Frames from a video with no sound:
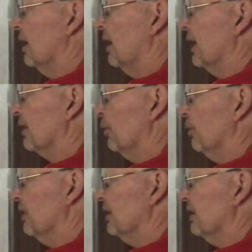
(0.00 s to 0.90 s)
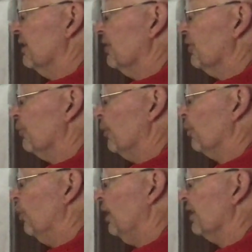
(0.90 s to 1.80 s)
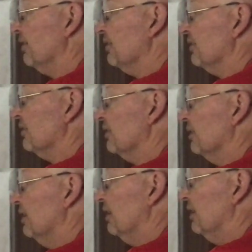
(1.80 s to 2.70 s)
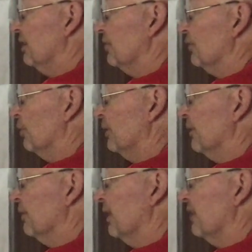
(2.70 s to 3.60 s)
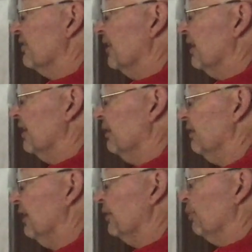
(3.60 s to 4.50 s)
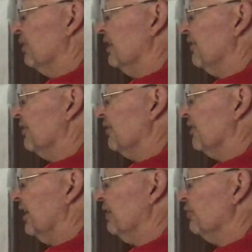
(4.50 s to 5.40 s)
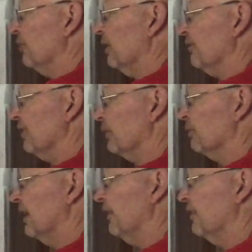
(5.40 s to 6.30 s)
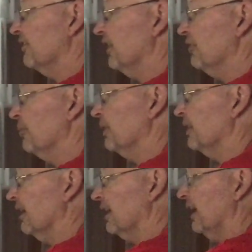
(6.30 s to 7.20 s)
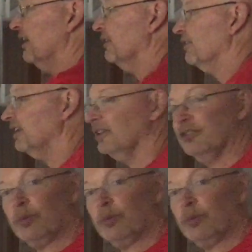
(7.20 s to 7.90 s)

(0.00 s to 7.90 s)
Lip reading: I can only hit this one once. So either I stay here and I don't hit this edge, or else I go down this edge, but I can't hit the edge